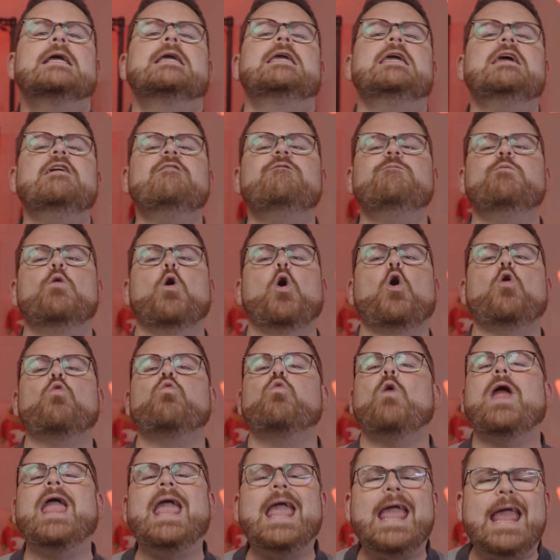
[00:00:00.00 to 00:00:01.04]
Give more
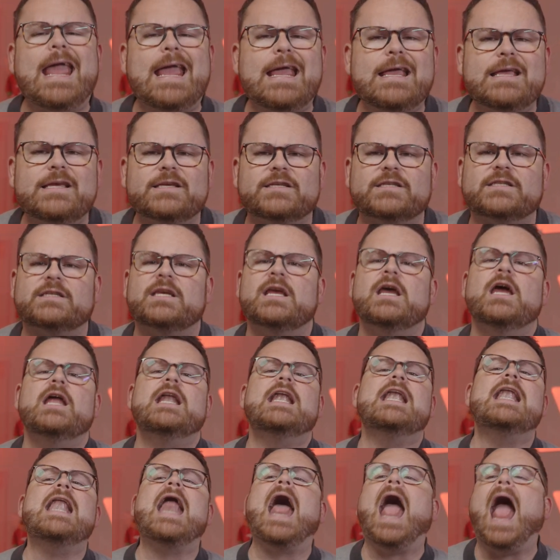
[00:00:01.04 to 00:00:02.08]
rays
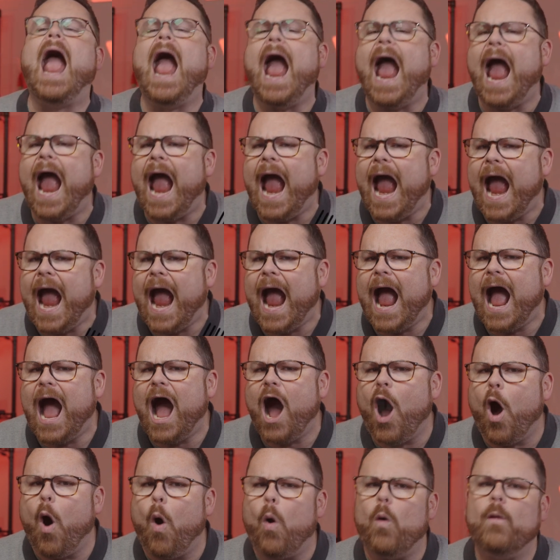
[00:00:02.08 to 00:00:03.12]

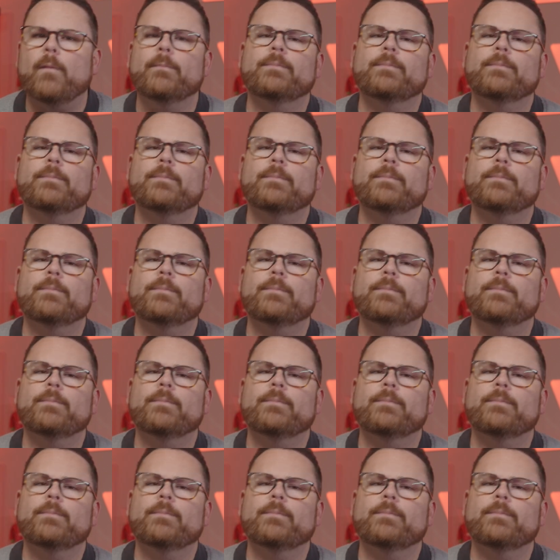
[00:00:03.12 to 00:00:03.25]
now.